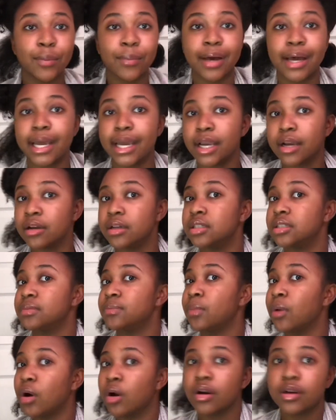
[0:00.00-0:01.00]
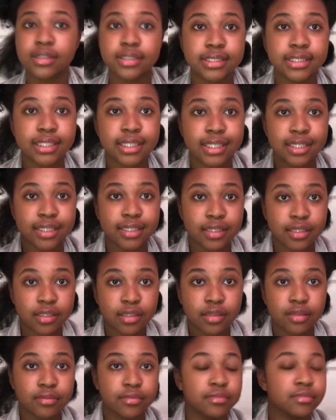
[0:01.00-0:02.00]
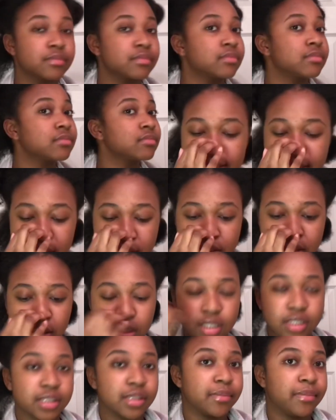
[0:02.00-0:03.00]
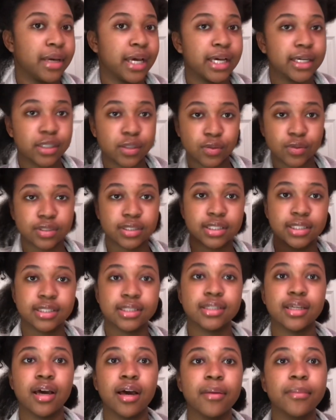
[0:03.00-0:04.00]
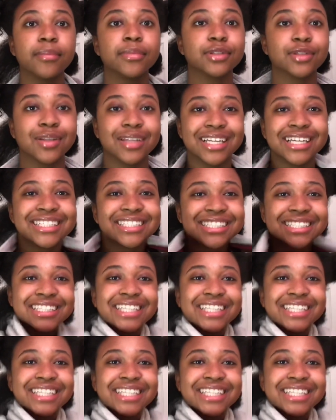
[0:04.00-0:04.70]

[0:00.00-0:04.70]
hair is parted. To start in the back, go to the top. So let's